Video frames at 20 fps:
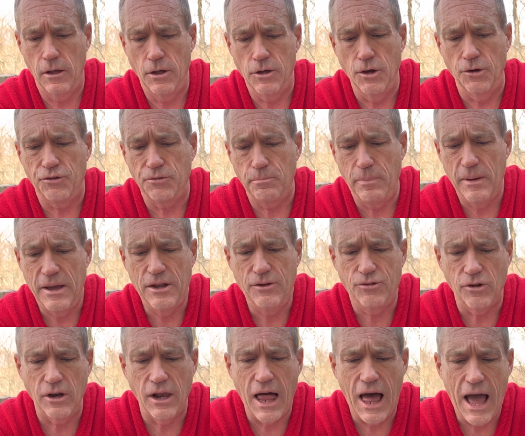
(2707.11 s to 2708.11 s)
You spend
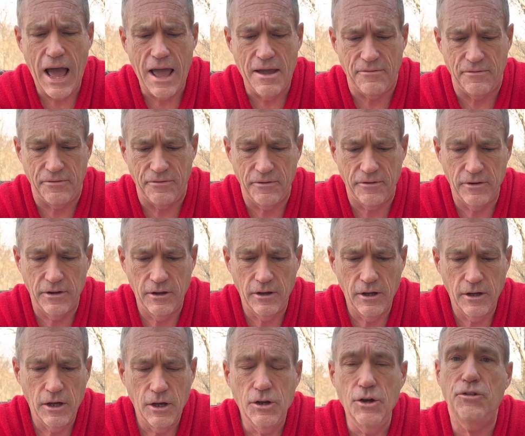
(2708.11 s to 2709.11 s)
your life.
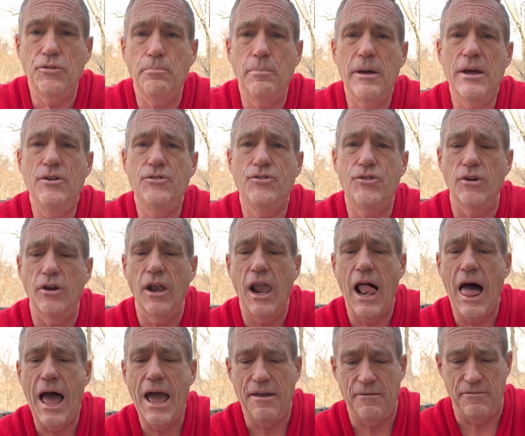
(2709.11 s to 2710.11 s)
You spend your
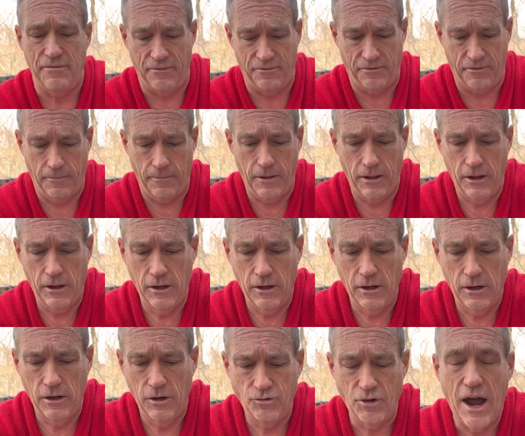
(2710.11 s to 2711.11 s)
life
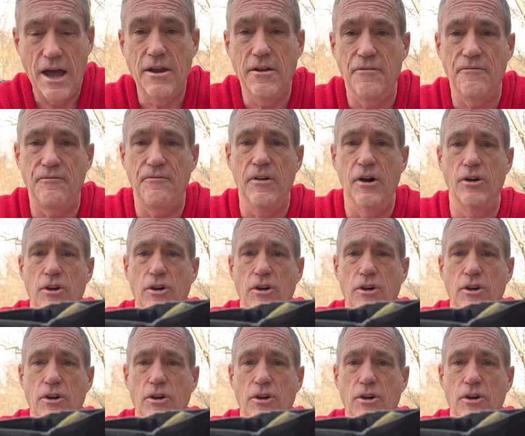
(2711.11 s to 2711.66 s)
trying to fill